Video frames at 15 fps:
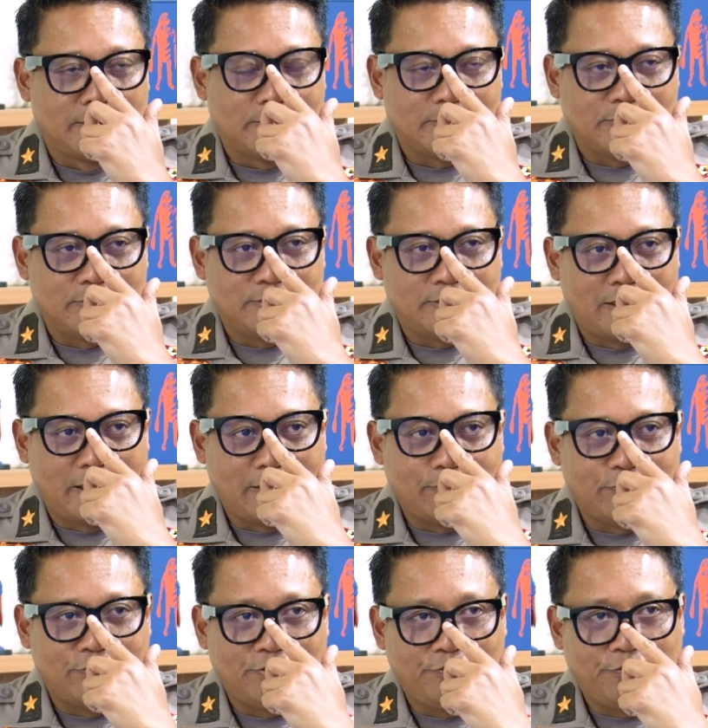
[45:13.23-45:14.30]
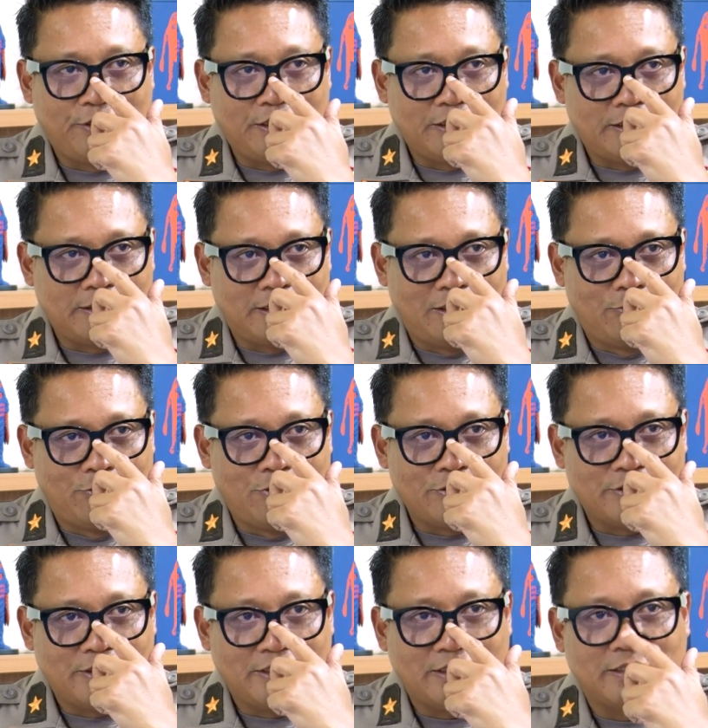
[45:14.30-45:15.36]
So like when I
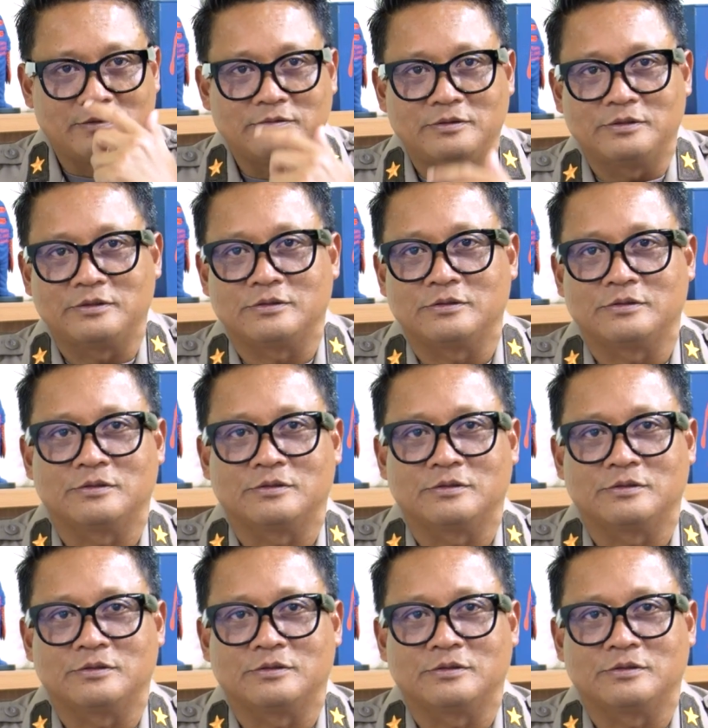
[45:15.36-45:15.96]
worked there, I was